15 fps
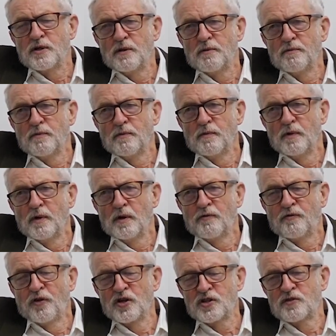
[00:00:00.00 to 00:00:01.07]
it.
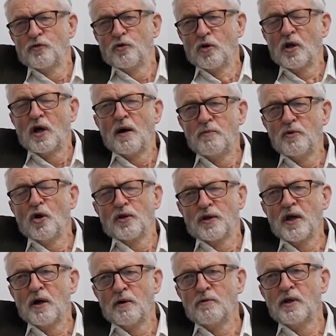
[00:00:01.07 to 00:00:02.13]
First of all, I'm not
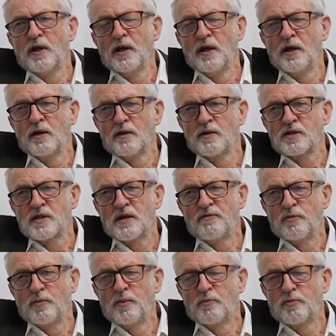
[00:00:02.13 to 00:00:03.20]
the only leader that's ever
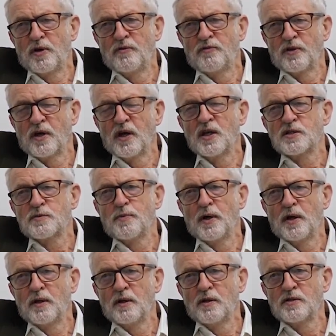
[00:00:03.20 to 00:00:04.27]
been briefed against by
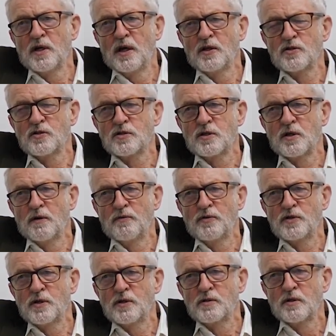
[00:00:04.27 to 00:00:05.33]
the intelligence
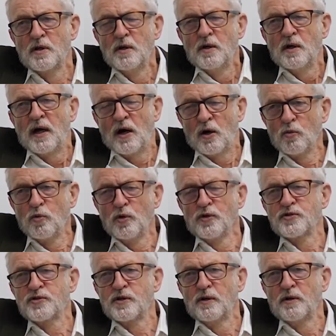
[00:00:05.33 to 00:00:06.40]
services. Harold
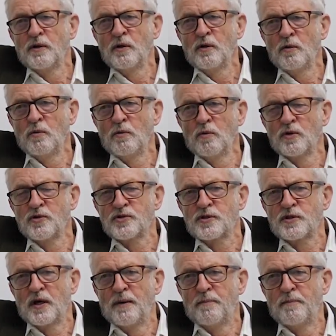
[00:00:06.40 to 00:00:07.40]
Wilson, who was,